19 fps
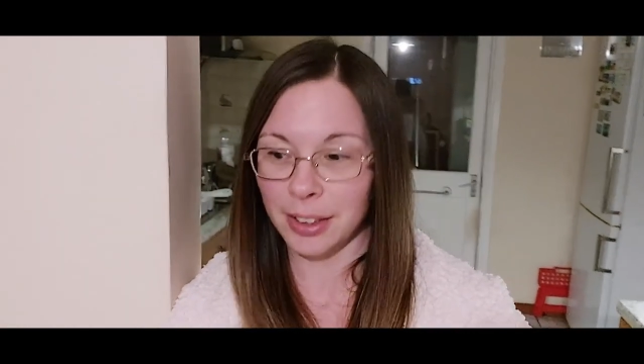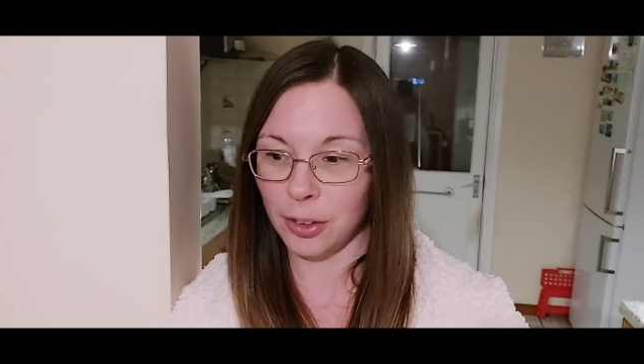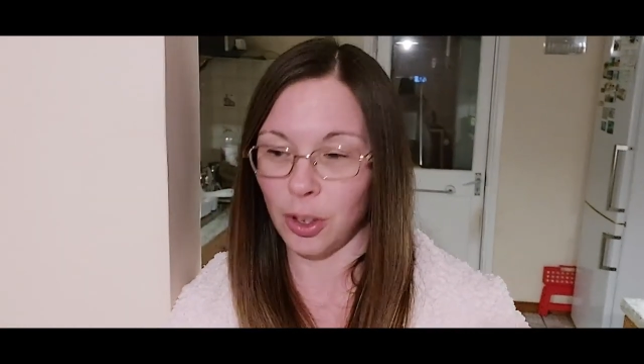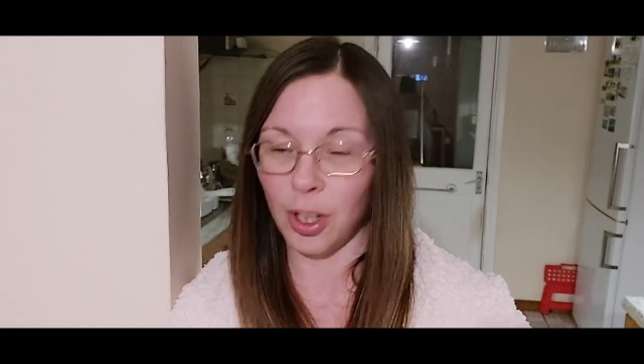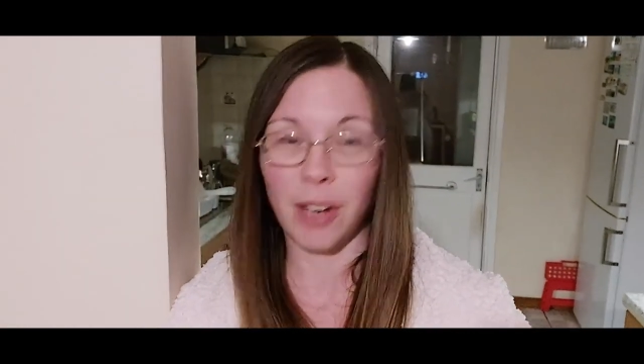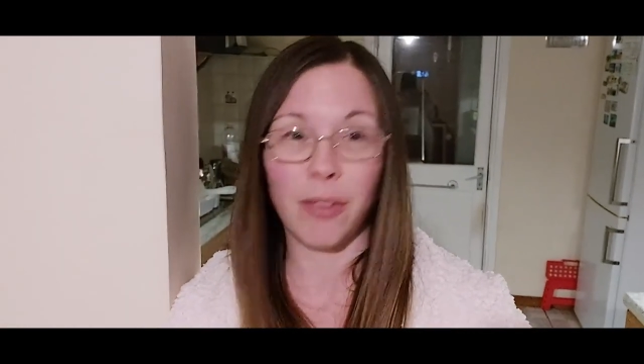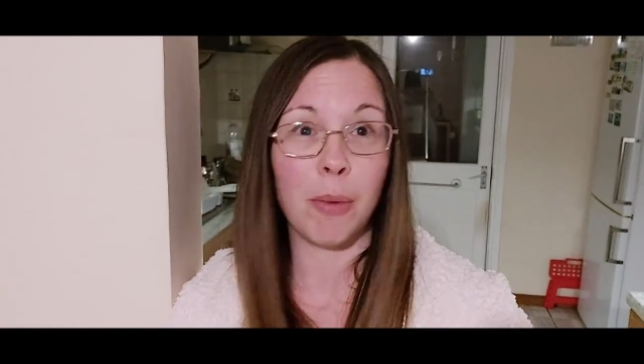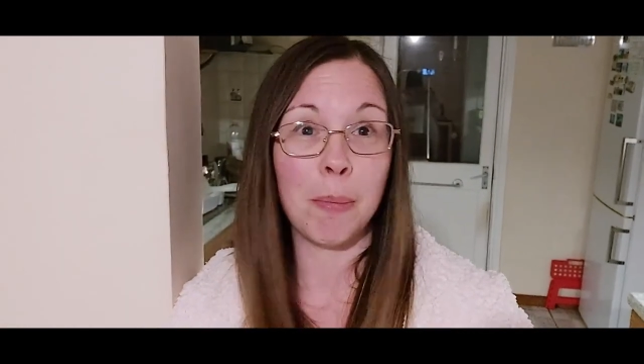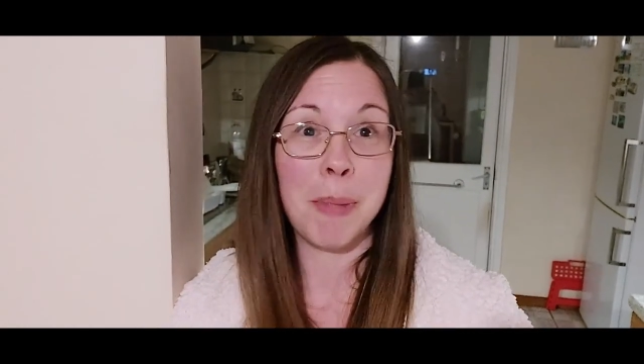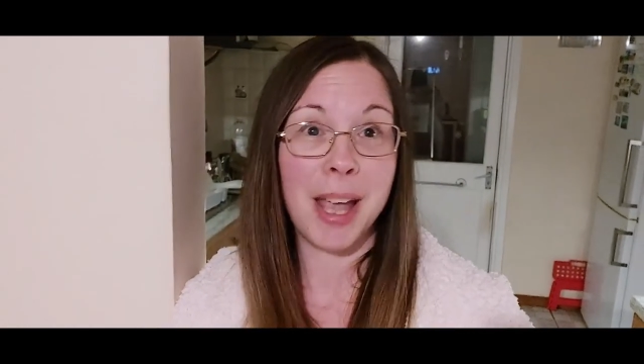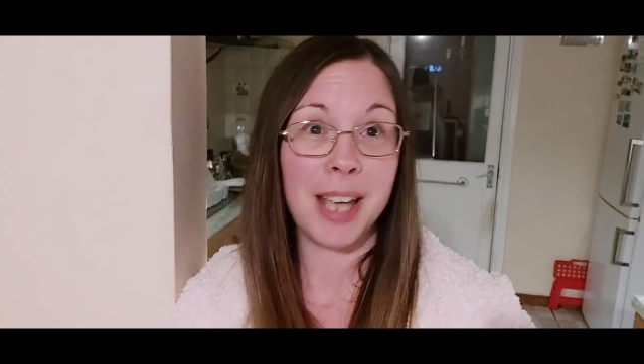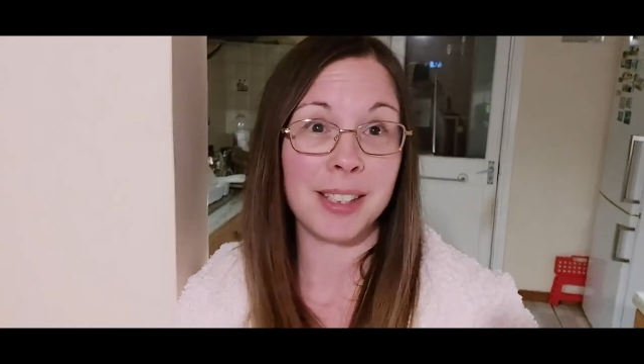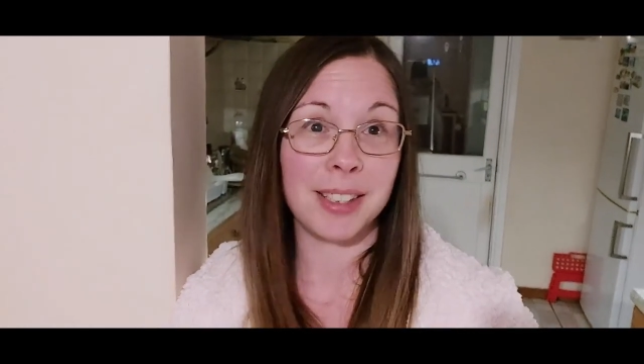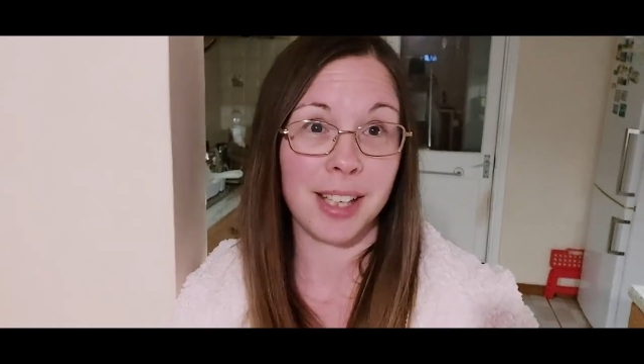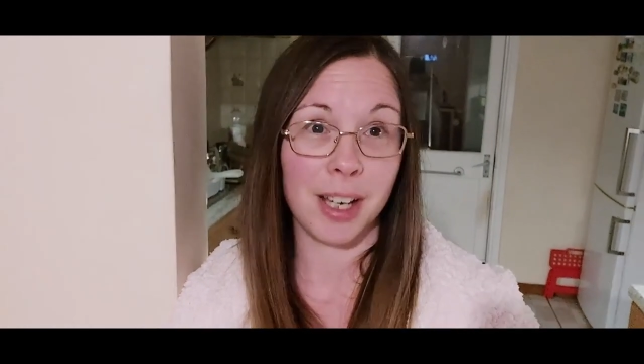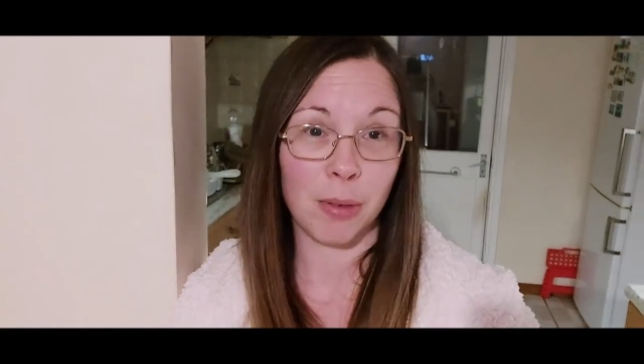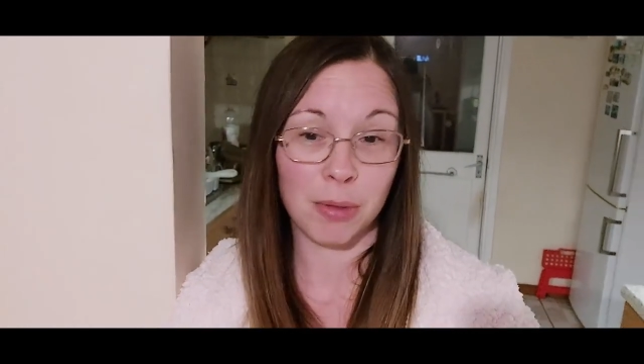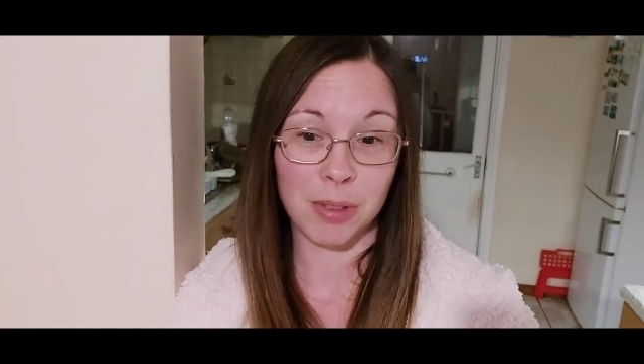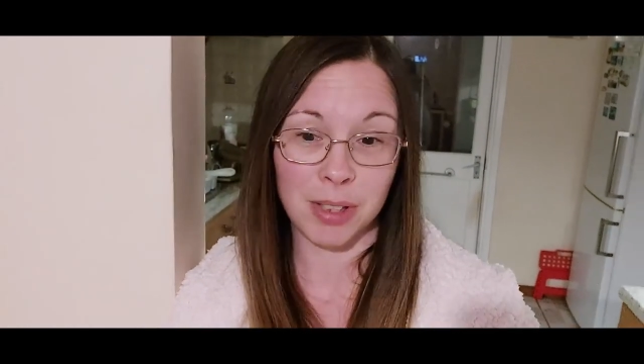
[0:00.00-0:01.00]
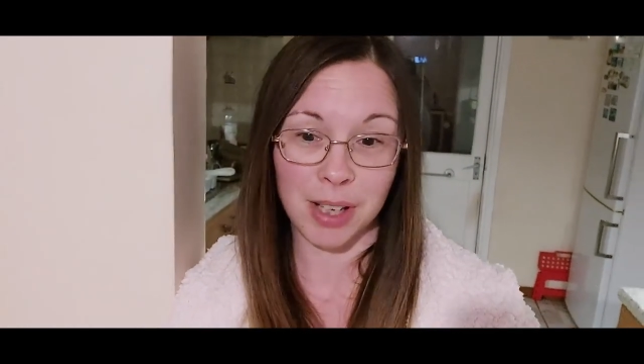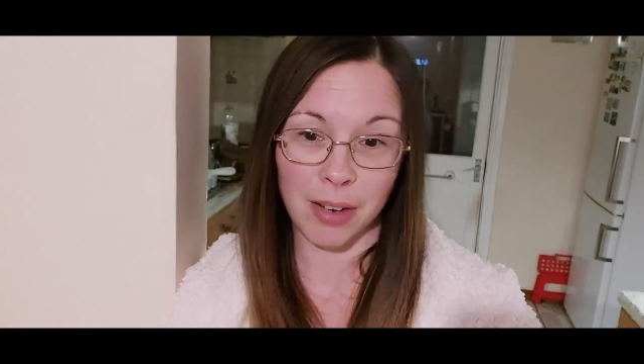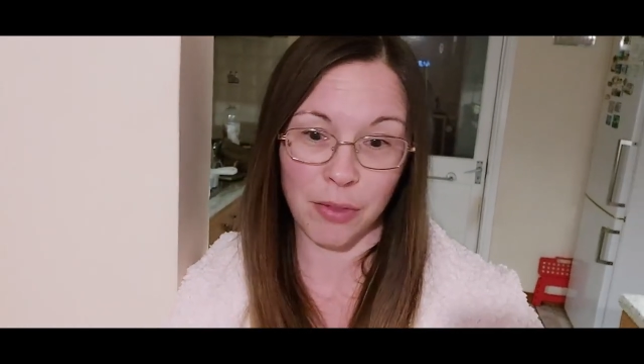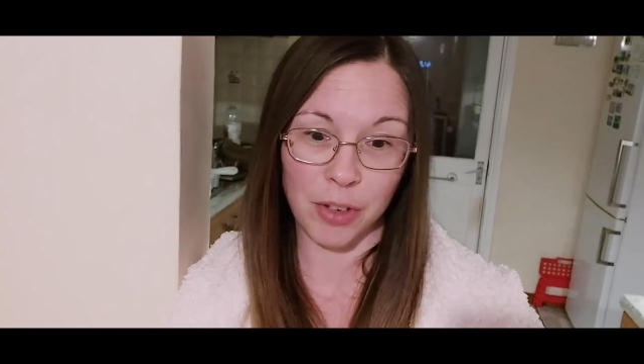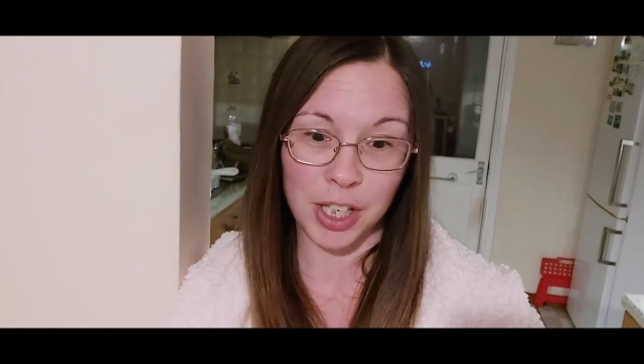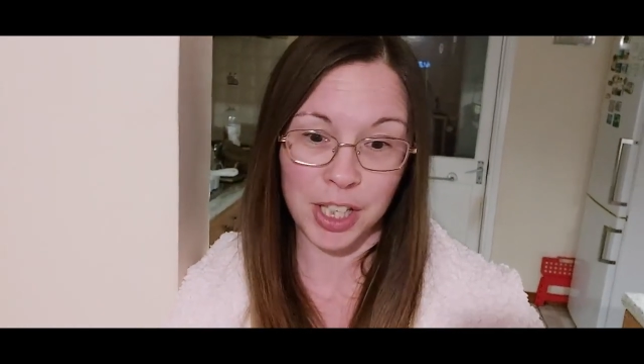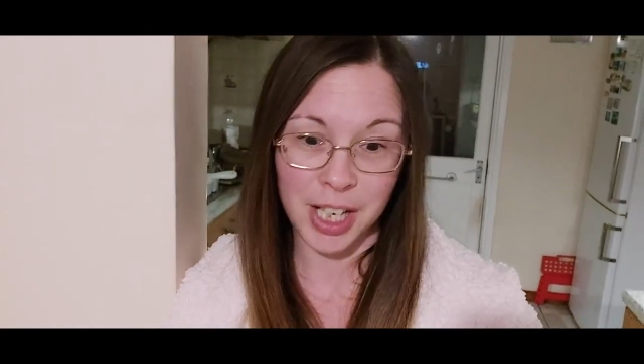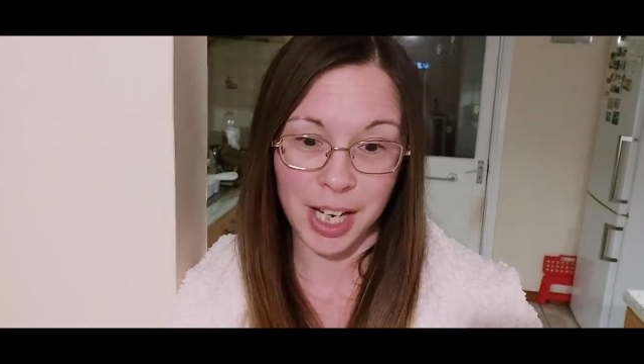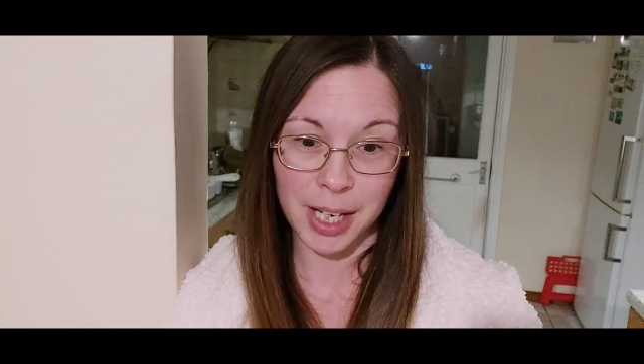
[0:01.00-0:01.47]
not have a messy house
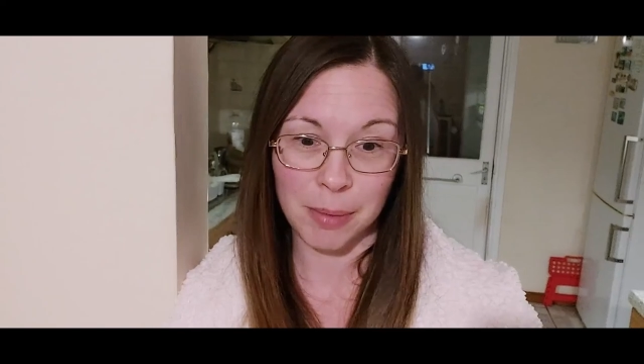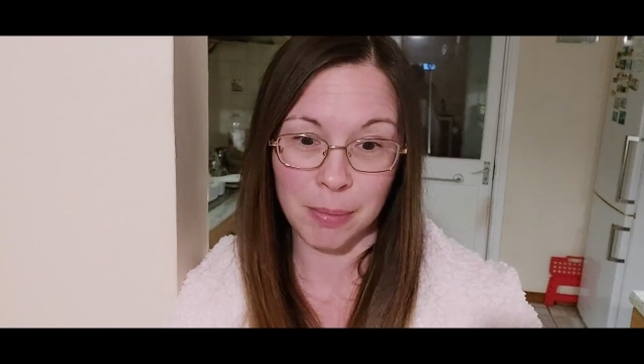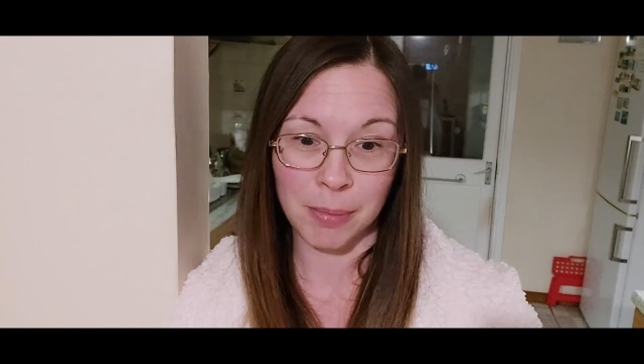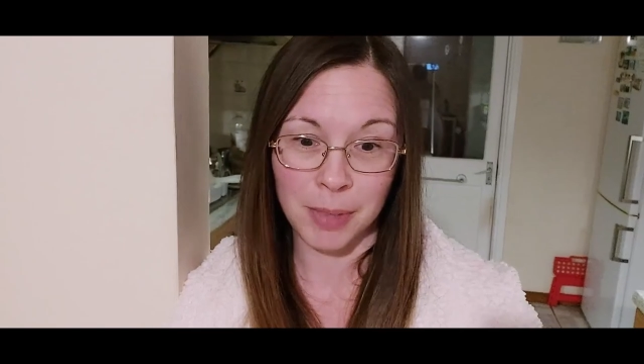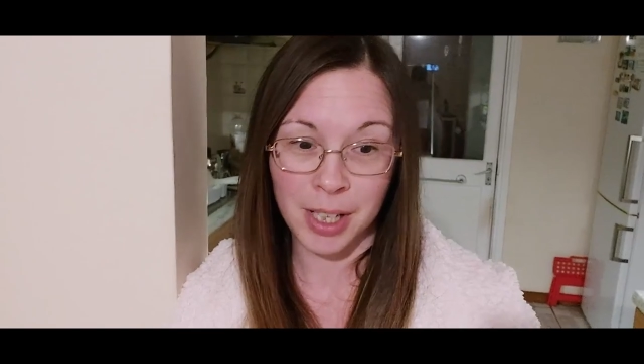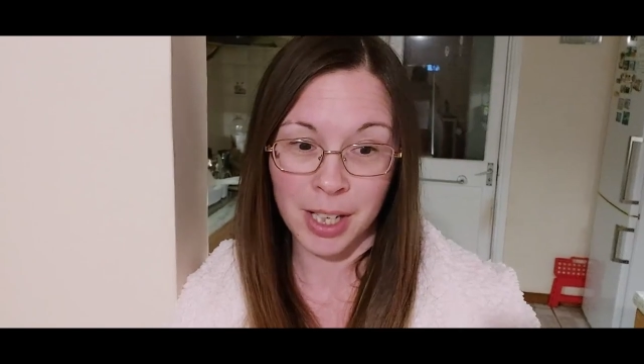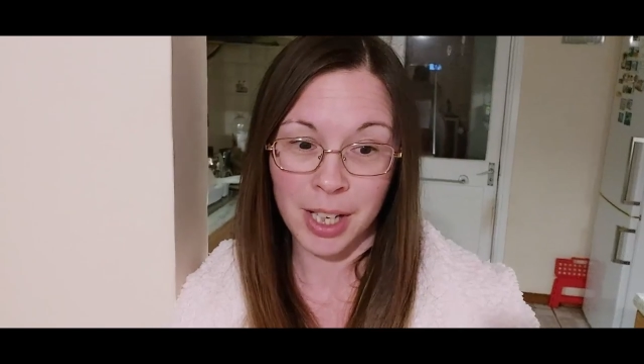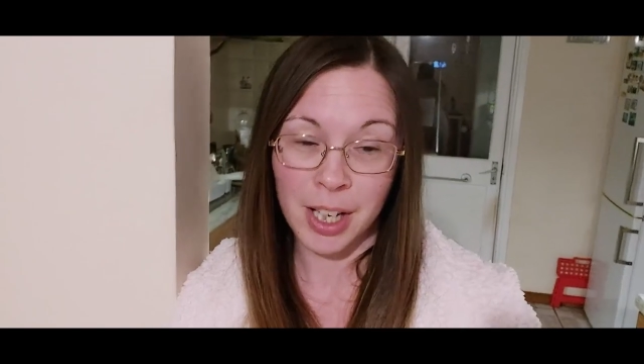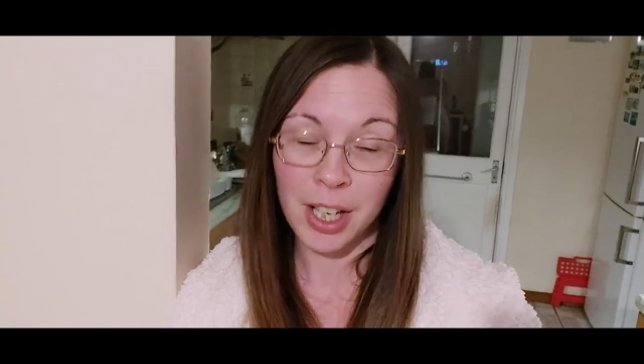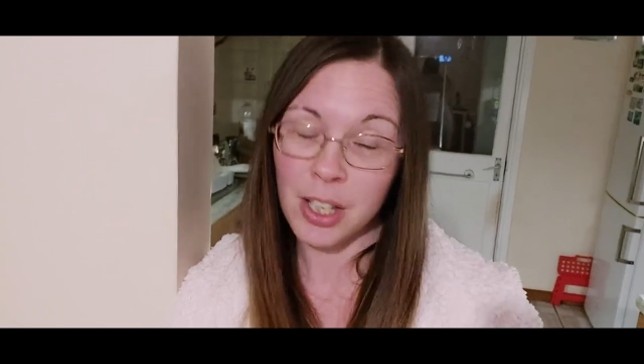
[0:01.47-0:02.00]
every time.